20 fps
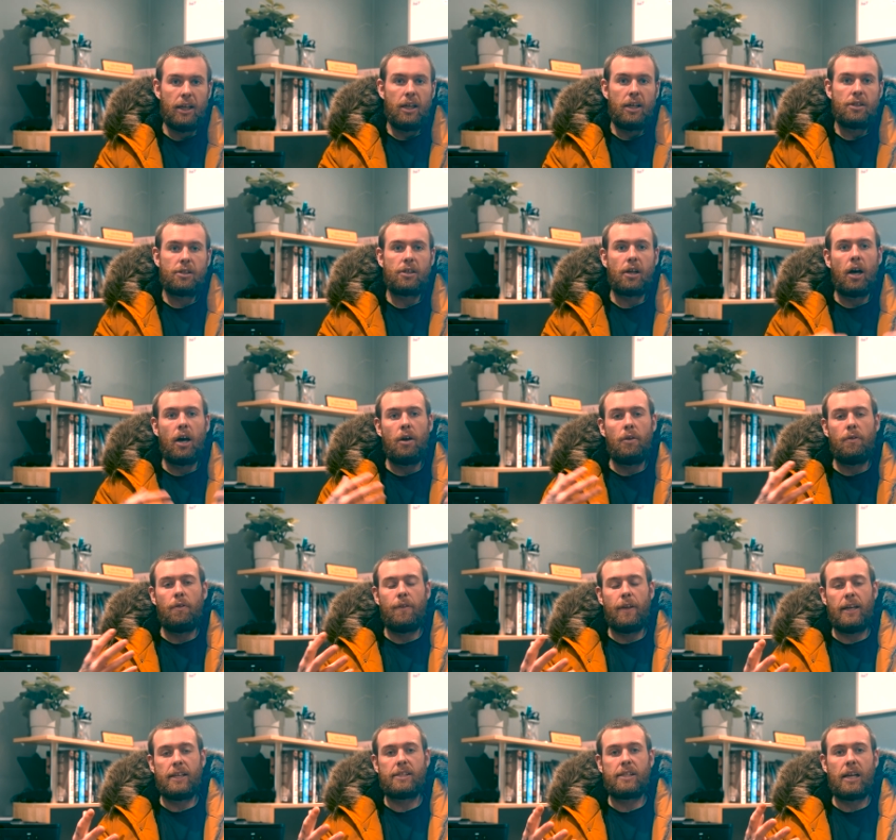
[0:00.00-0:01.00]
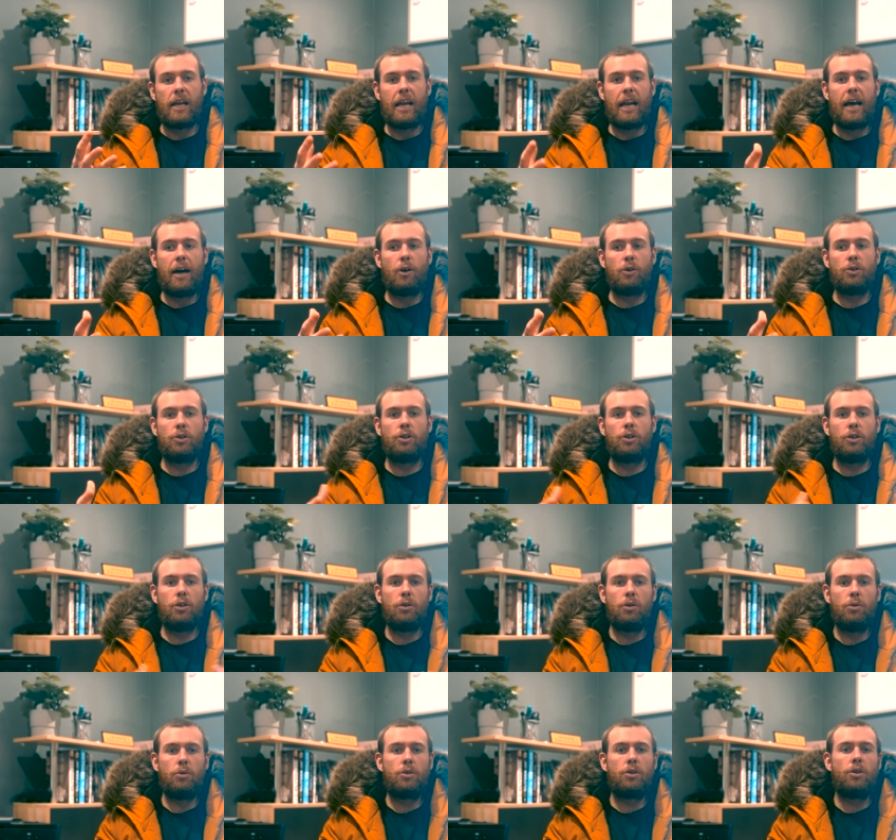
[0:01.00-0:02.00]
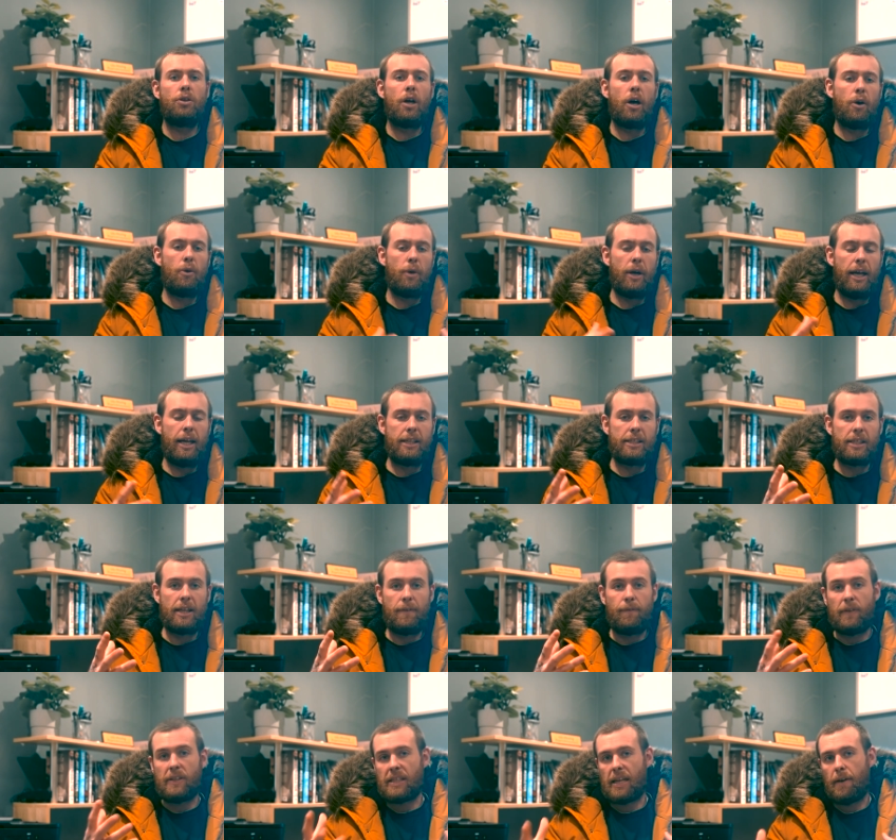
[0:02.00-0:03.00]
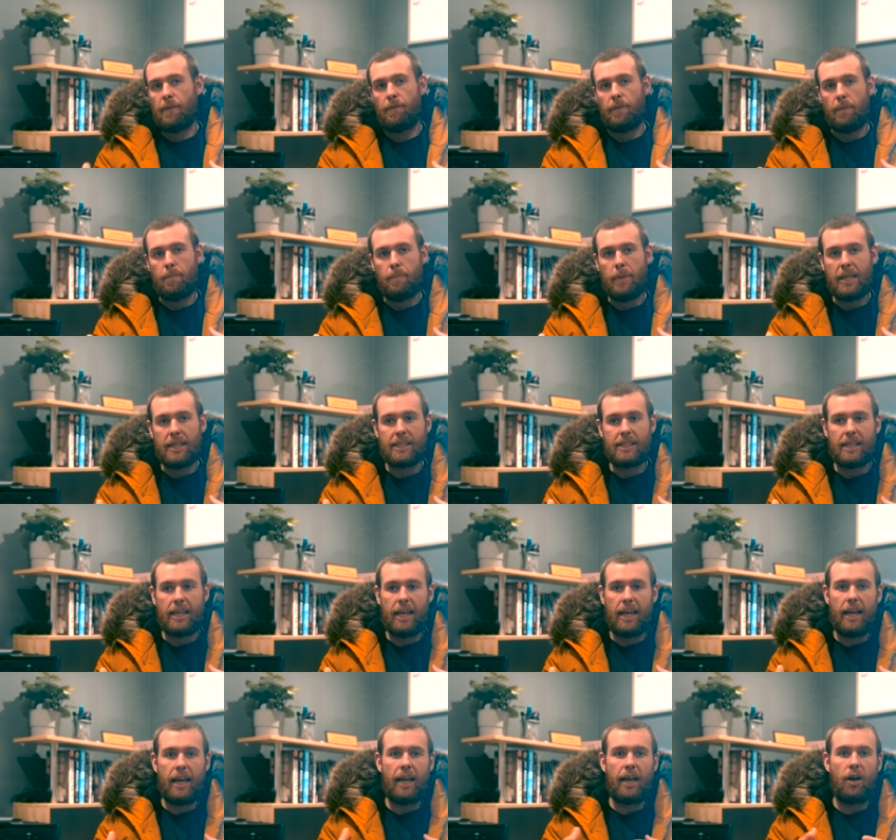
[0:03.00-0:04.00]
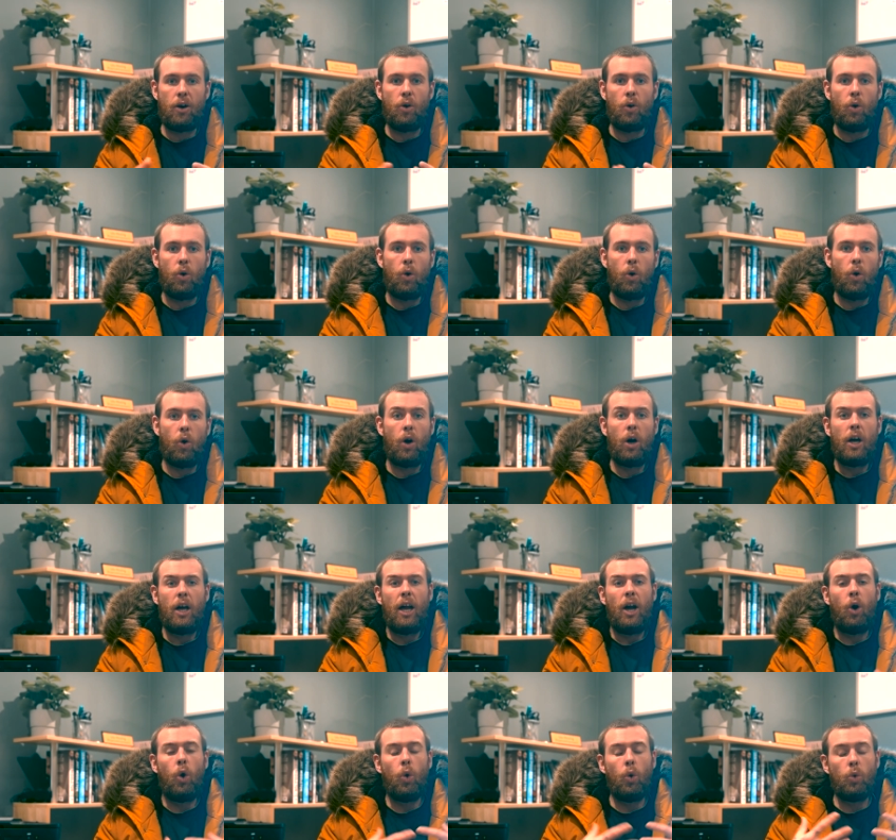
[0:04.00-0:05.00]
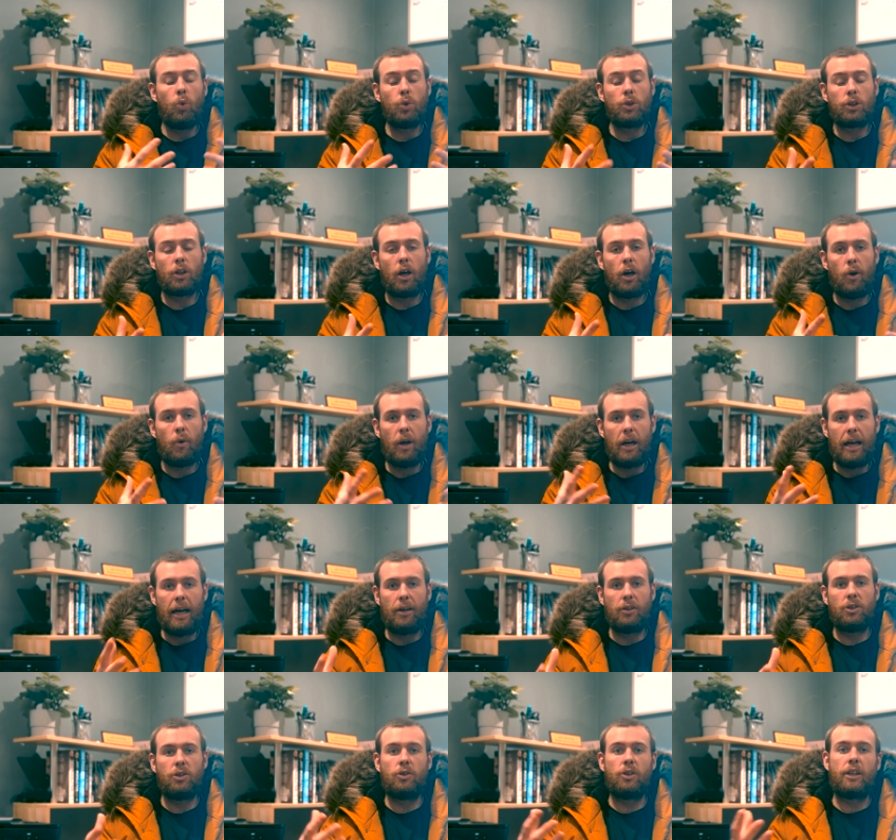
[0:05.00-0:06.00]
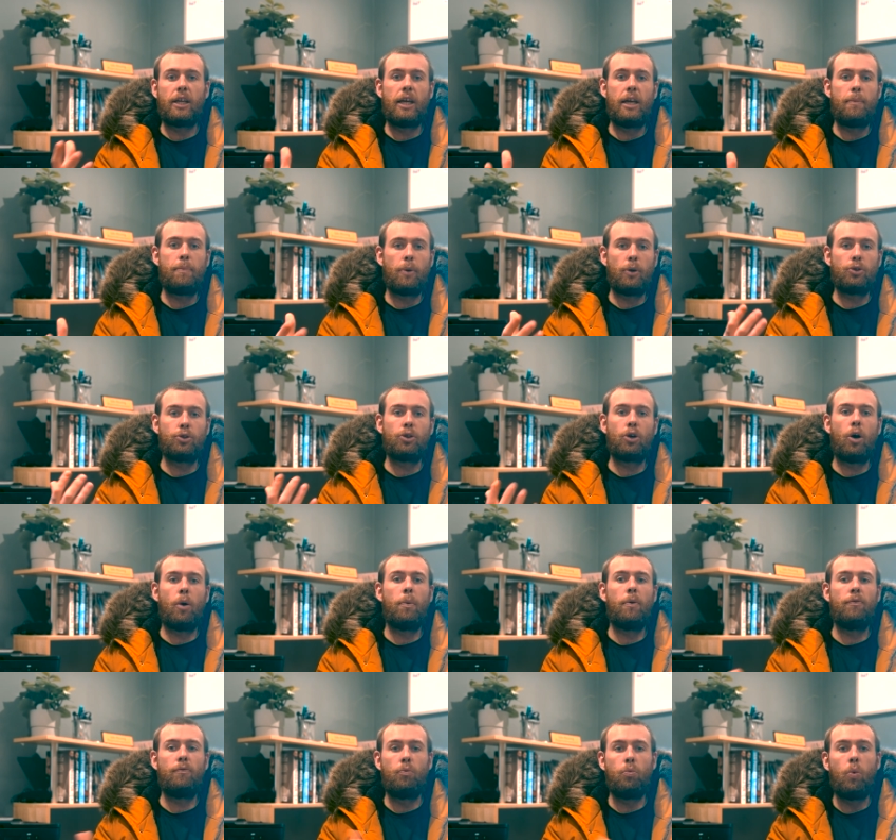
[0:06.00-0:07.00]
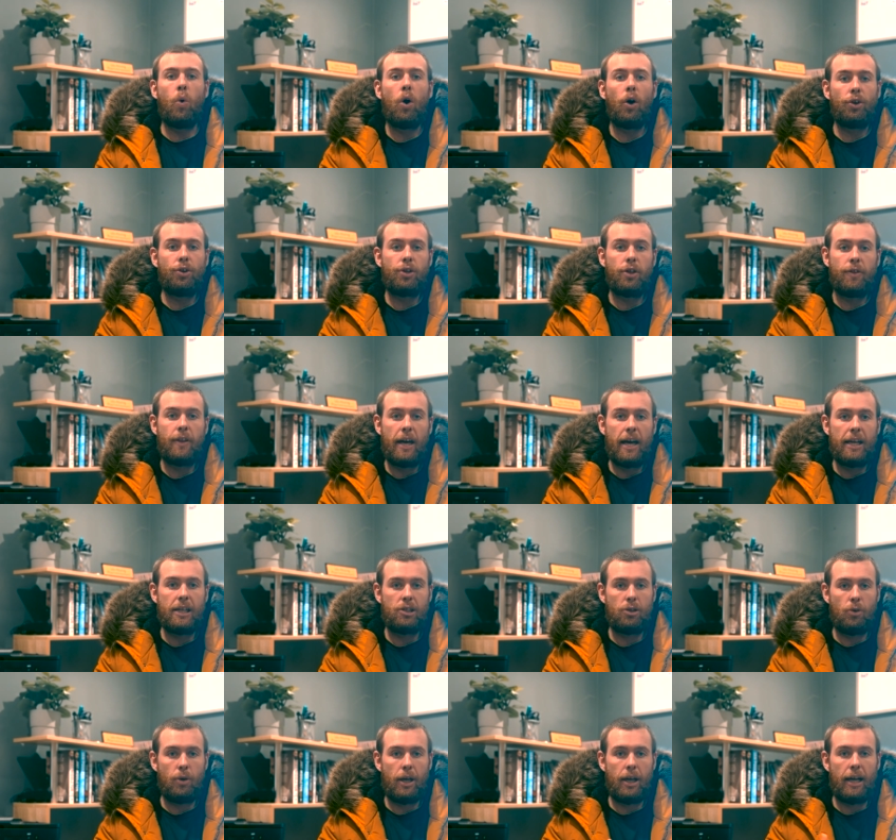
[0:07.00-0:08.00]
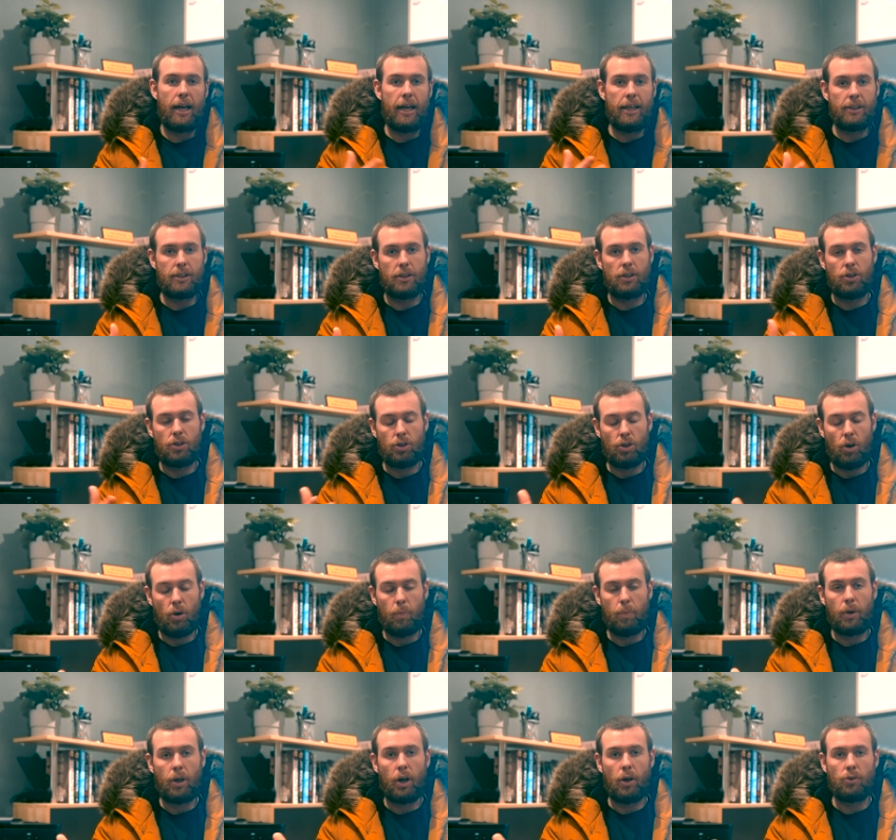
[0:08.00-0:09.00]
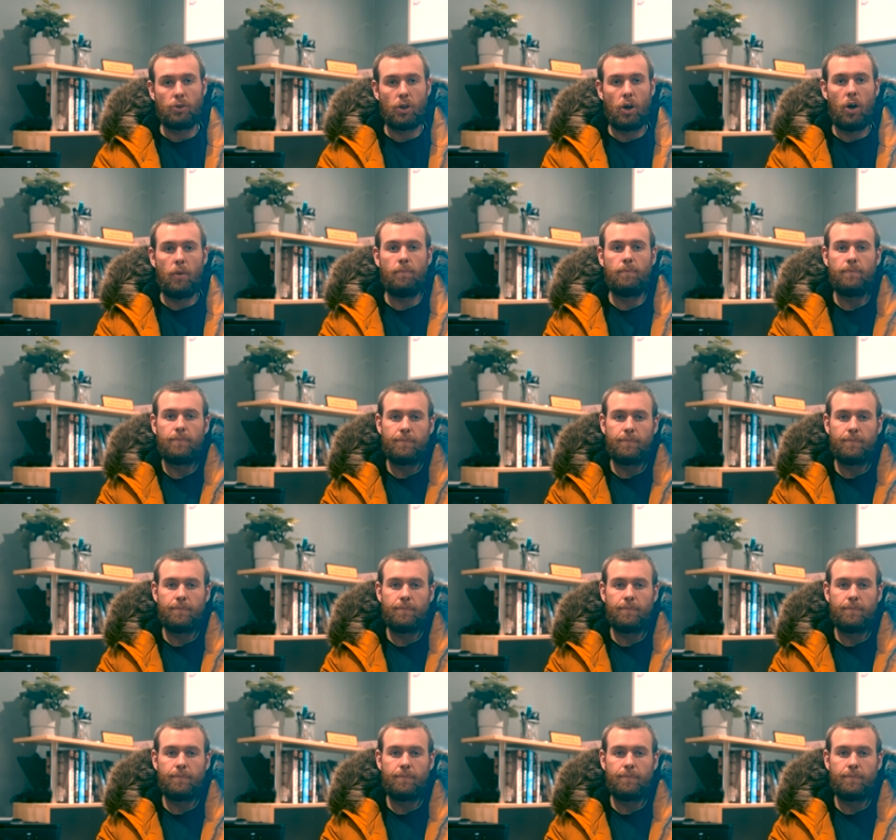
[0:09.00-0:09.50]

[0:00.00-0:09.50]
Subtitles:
So this allows you to notice if there's anything missing, or also allows you to keep on top of what they're doing as the job goes on.